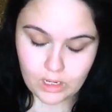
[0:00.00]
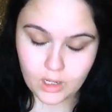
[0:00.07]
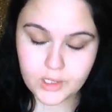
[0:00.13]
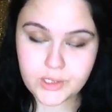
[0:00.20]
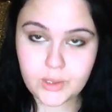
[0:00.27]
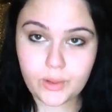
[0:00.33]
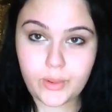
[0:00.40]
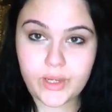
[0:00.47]

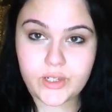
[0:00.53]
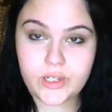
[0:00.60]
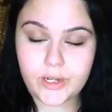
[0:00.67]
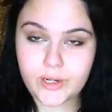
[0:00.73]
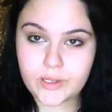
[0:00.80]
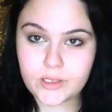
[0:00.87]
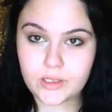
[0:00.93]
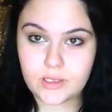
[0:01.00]
Also, a quick
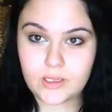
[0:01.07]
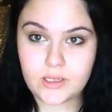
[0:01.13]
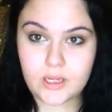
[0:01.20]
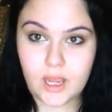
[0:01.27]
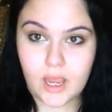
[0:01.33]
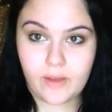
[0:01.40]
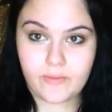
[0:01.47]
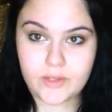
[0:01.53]
shout out to
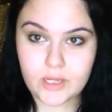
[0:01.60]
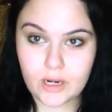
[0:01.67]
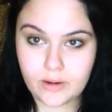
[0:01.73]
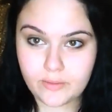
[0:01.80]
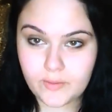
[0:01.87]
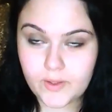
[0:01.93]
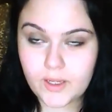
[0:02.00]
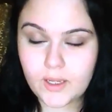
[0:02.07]
DCK
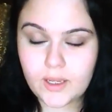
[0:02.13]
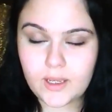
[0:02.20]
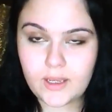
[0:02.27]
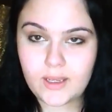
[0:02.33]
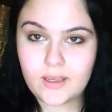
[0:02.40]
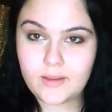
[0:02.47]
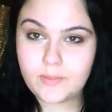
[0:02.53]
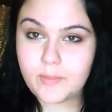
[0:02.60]
Photography.
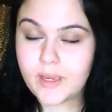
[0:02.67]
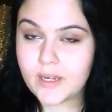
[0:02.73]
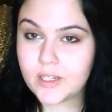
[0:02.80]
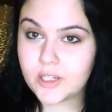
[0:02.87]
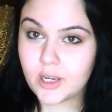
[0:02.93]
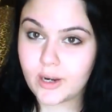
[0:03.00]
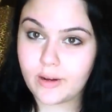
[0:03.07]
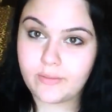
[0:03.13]
He made a
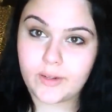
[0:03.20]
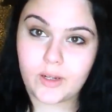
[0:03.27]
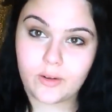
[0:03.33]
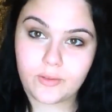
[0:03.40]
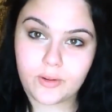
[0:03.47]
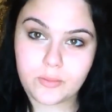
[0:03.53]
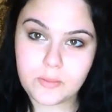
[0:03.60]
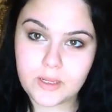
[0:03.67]
shout out
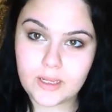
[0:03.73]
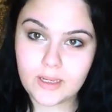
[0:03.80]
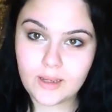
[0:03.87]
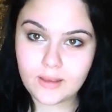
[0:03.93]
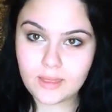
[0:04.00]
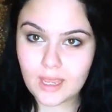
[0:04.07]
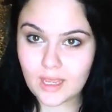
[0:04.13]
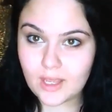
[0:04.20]
video for me.
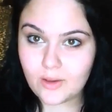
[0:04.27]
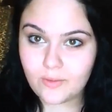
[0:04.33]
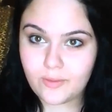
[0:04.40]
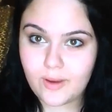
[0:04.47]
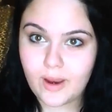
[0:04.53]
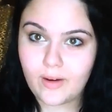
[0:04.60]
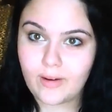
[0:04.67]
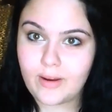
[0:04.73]
Thank you
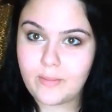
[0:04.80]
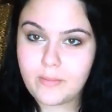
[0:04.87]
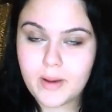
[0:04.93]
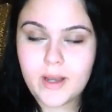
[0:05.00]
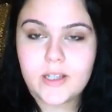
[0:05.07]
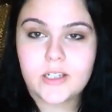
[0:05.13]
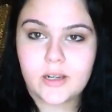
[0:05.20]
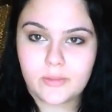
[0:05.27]
very
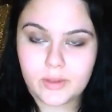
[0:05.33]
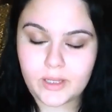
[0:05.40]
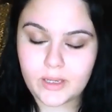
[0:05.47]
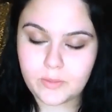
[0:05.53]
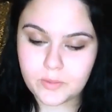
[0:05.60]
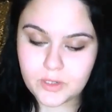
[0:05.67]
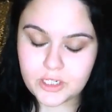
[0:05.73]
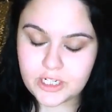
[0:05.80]
much. I
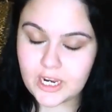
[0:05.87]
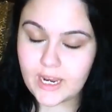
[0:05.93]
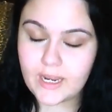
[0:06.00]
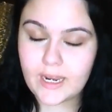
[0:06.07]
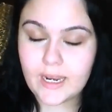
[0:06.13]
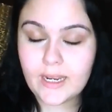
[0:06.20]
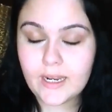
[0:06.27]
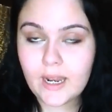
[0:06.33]
really
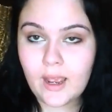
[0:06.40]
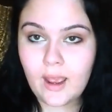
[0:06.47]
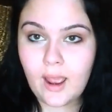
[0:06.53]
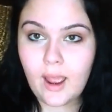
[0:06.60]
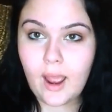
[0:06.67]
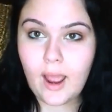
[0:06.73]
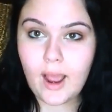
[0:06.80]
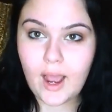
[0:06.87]
appreciate it.
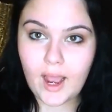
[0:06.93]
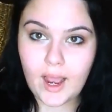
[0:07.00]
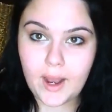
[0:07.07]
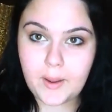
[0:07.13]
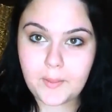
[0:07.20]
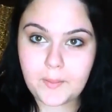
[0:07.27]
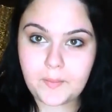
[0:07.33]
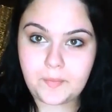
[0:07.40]

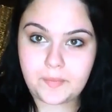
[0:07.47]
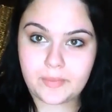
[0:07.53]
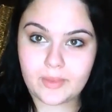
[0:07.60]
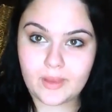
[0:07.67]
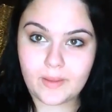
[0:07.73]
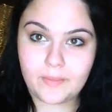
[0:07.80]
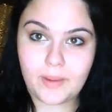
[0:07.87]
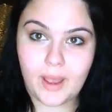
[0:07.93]

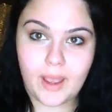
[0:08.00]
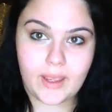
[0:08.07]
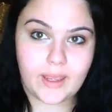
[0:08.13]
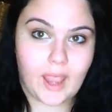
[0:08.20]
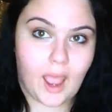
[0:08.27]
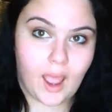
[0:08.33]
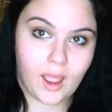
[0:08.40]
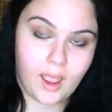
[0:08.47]
But
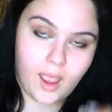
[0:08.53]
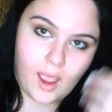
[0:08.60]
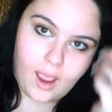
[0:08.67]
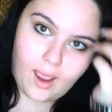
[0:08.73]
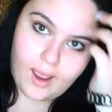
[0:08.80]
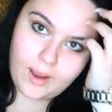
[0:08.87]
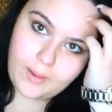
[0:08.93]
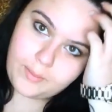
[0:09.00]
yeah,
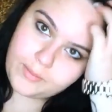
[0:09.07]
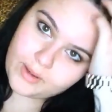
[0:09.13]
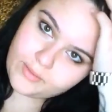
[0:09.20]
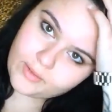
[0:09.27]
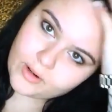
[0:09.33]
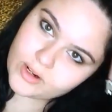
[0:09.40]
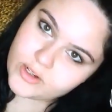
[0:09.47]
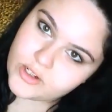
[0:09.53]

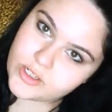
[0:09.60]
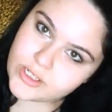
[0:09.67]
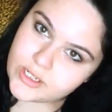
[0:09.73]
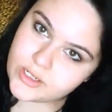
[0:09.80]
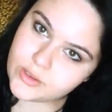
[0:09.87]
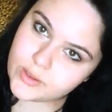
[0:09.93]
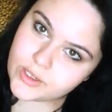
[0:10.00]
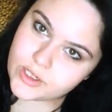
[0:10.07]
if you're
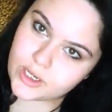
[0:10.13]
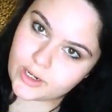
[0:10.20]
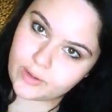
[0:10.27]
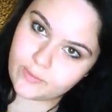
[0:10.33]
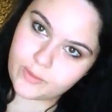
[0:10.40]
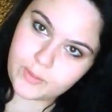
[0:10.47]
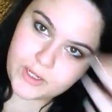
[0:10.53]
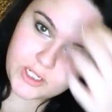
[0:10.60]
interested in doing a shout
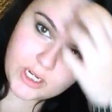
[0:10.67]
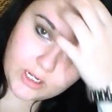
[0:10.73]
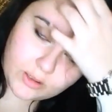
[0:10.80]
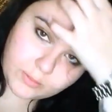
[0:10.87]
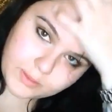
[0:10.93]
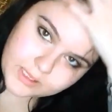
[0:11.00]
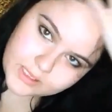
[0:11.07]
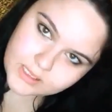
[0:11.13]
out for my
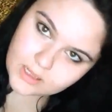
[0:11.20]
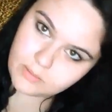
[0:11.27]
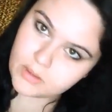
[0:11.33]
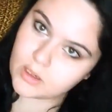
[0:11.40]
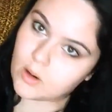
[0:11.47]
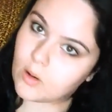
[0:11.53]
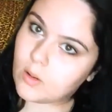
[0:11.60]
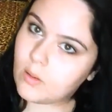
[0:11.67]
channel, please let
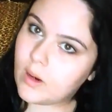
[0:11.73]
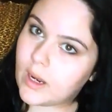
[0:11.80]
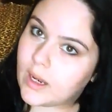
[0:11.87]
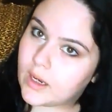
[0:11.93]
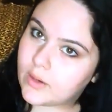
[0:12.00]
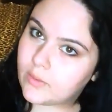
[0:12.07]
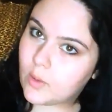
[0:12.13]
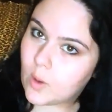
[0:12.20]
me know.
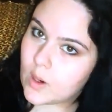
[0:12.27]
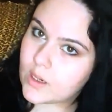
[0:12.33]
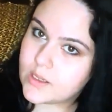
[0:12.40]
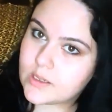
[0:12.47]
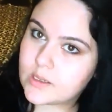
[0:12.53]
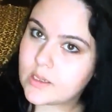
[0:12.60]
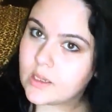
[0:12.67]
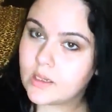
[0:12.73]
And of
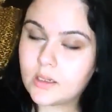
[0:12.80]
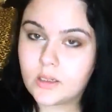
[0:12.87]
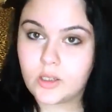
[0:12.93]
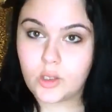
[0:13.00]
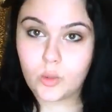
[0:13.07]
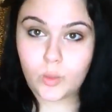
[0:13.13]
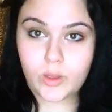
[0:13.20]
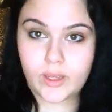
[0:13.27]
course,
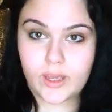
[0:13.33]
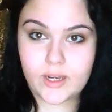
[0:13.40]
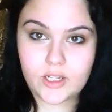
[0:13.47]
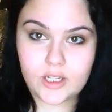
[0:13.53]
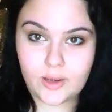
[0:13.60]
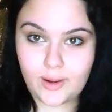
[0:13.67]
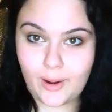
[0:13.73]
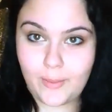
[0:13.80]
you will get a
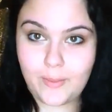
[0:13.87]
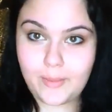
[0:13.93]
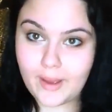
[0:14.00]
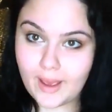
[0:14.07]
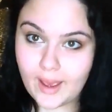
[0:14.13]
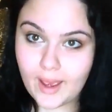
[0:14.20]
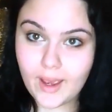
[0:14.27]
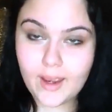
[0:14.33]
shout out
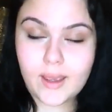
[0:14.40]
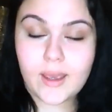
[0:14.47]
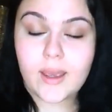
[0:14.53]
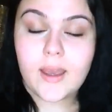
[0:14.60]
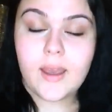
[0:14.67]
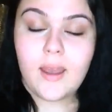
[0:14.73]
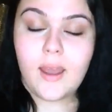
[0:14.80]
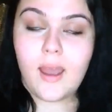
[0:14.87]
back.